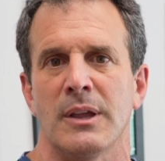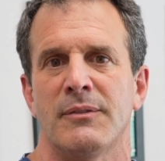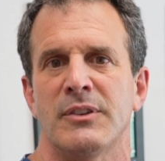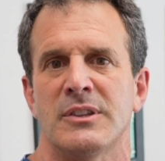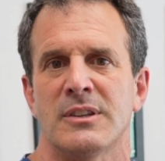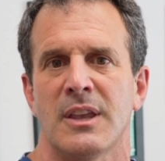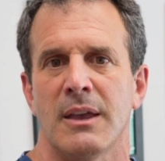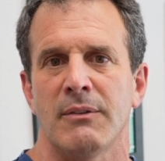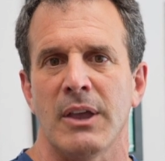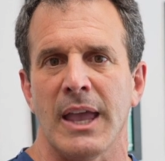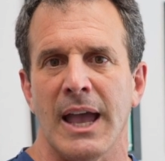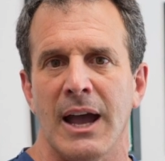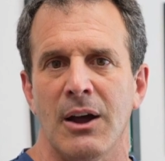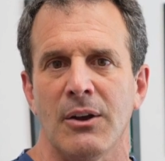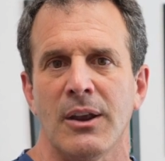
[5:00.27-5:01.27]
if it's giving
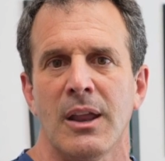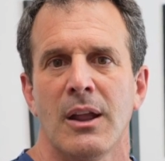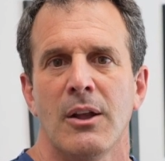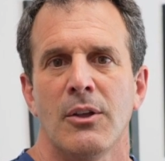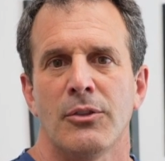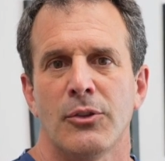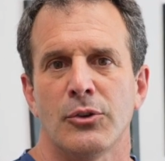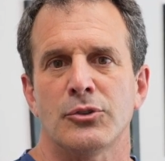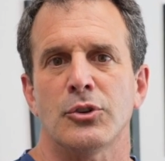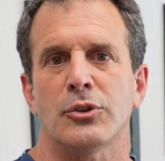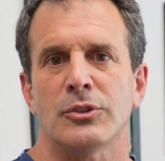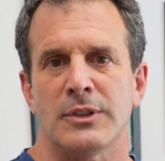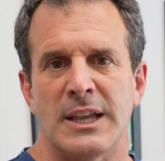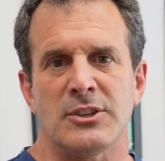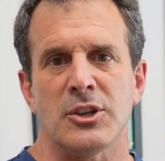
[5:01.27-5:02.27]
out,
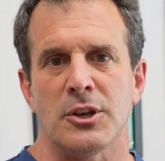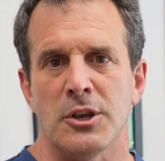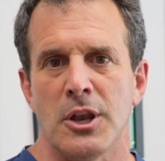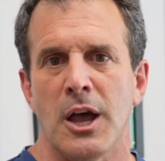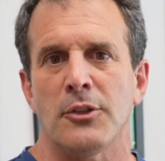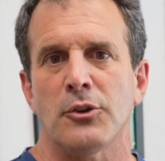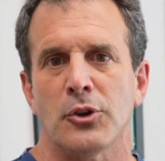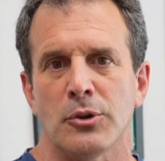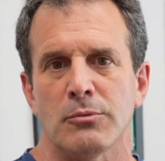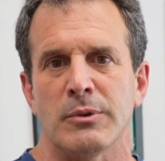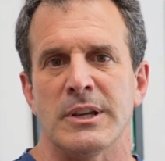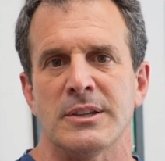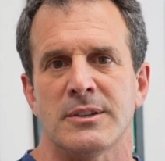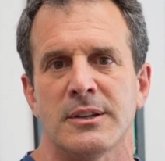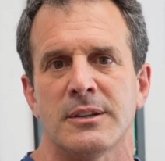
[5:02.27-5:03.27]
that's another good
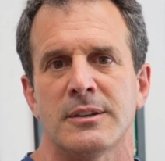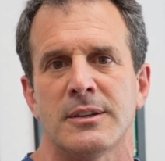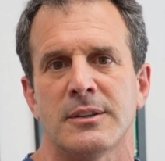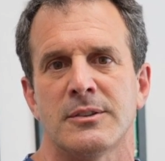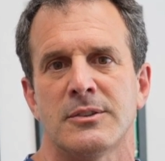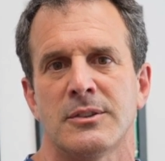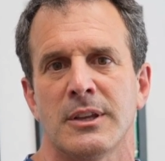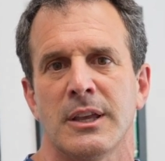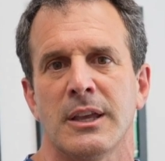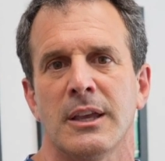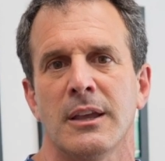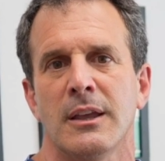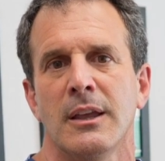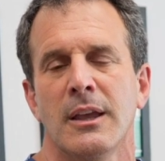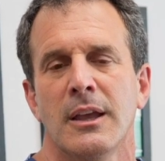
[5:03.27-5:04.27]
reason to
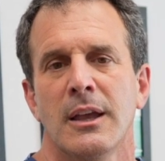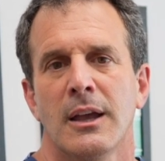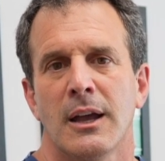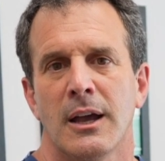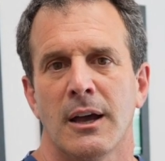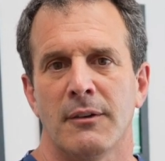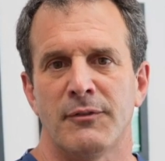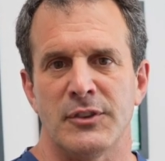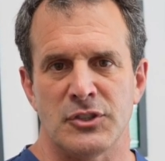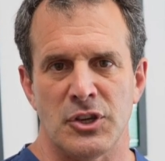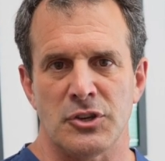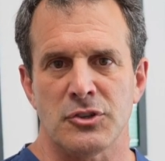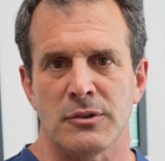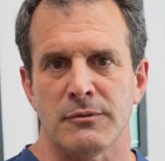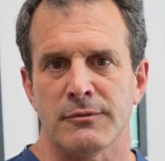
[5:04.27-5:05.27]
see a
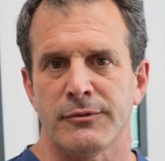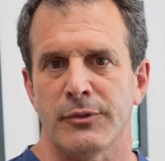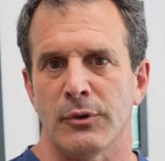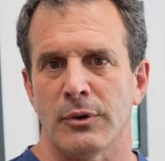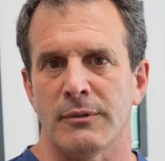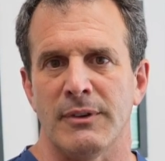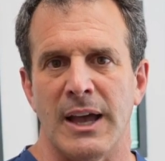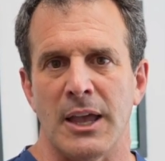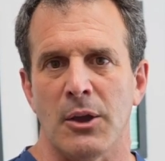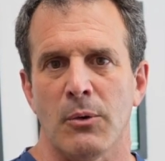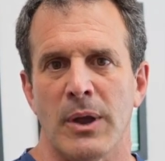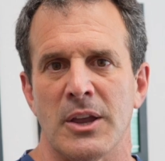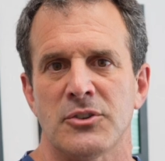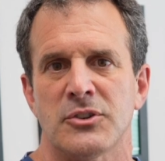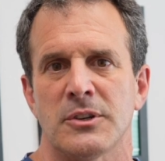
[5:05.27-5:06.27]
physician for
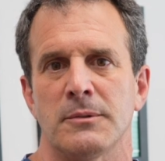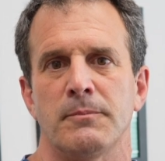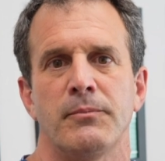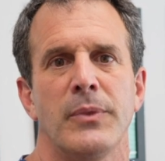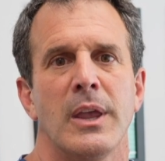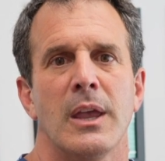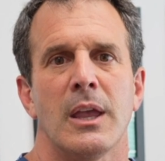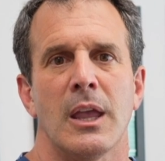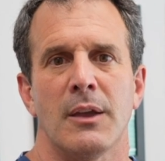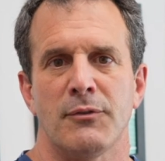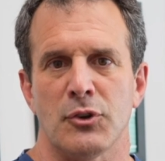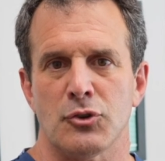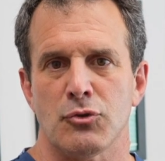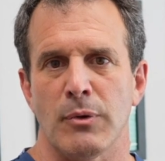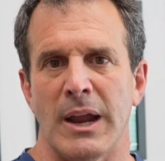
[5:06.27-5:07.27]
evaluation if
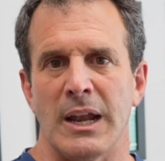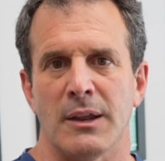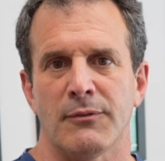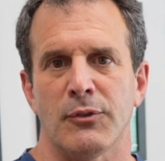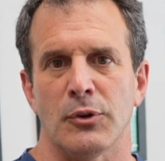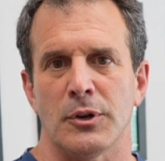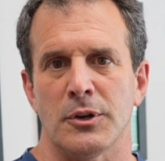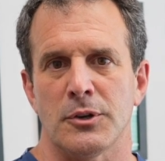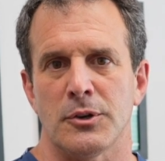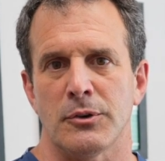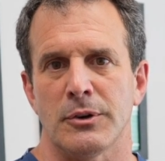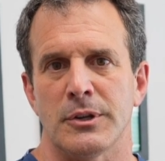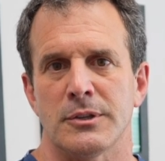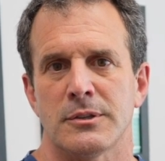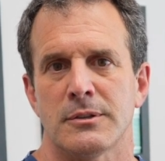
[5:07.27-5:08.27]
you're training for an
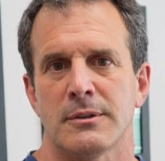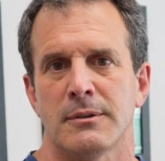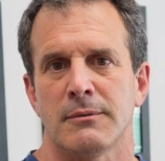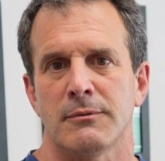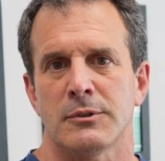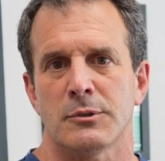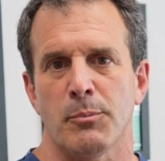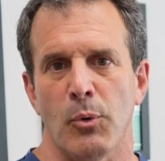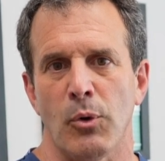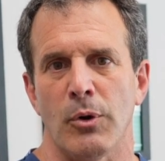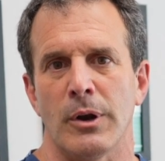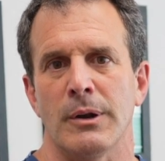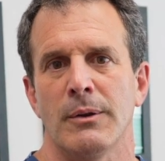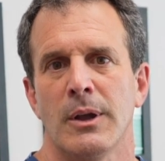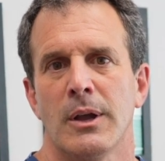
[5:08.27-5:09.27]
endurance
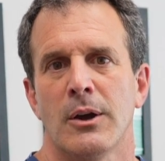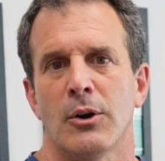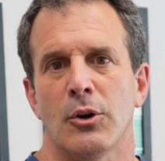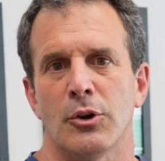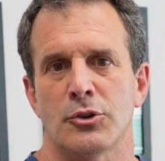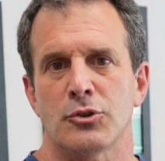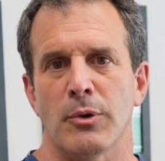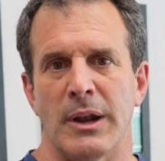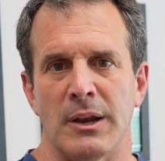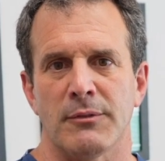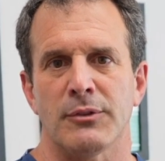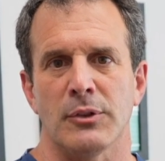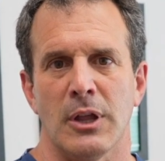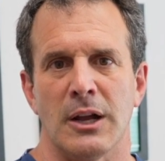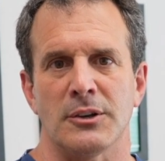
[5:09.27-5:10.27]
sport or training
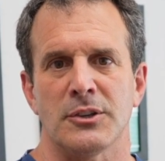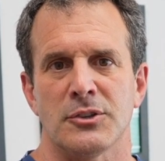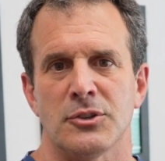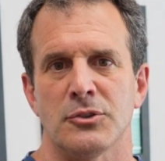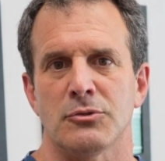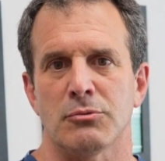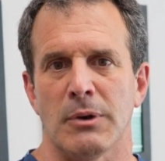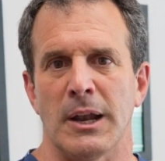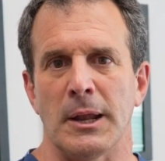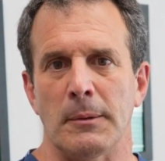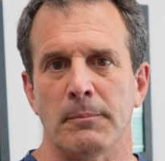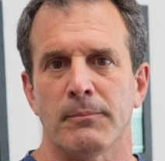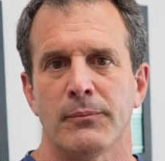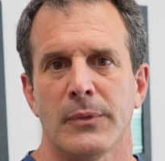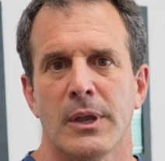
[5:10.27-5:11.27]
for long distance running.
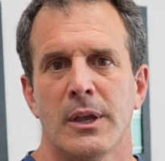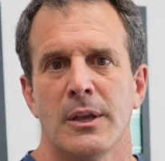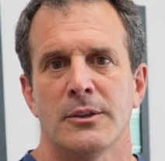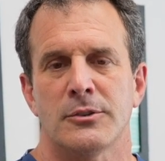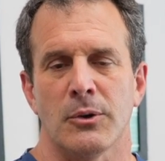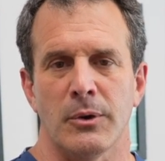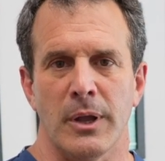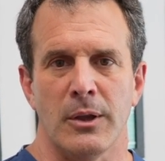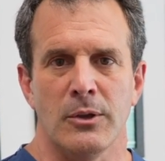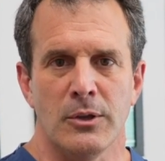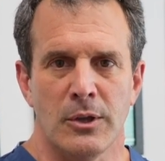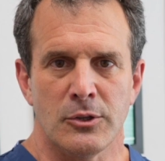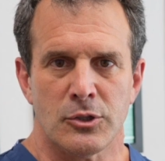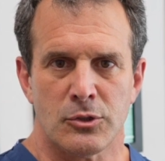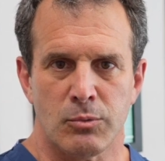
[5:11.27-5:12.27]
So
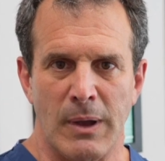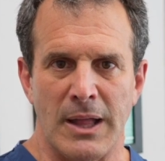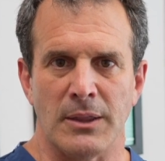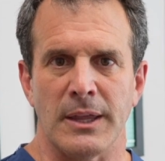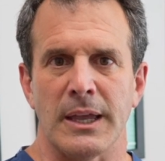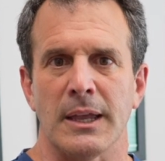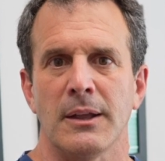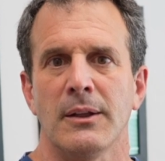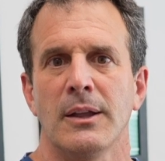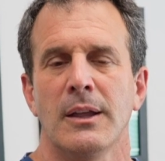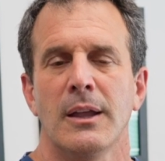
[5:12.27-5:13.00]
swelling,